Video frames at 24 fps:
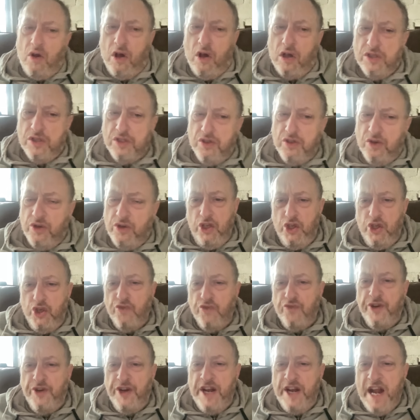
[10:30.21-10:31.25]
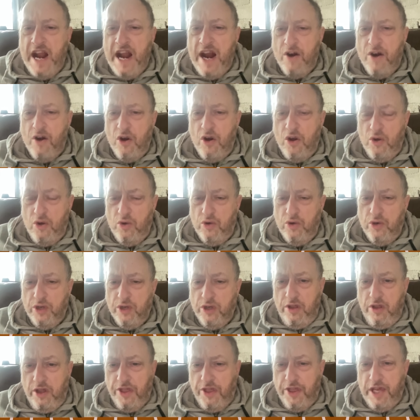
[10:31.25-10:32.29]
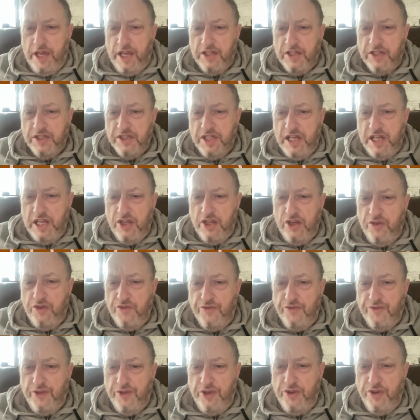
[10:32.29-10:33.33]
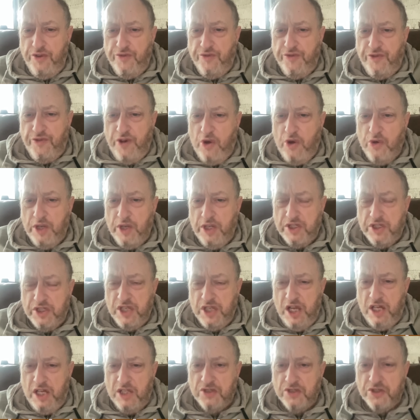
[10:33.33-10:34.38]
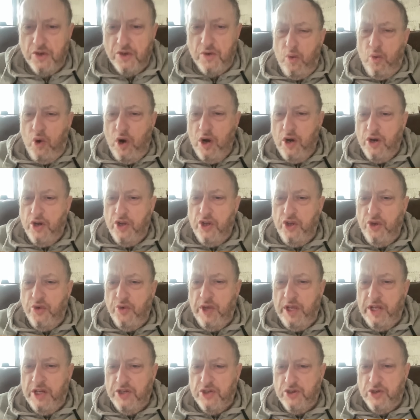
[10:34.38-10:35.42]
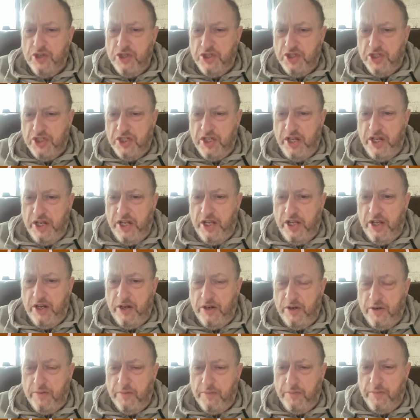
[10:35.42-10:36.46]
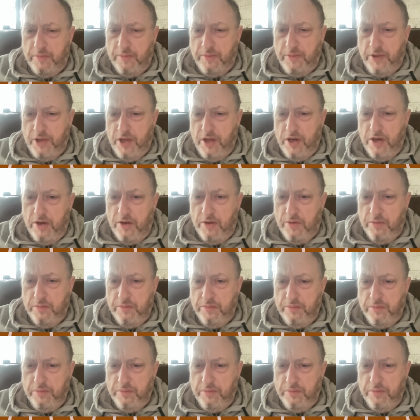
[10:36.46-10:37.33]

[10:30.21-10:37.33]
also, you've narrowed the things that you you focus on. So what are you interested in, you know?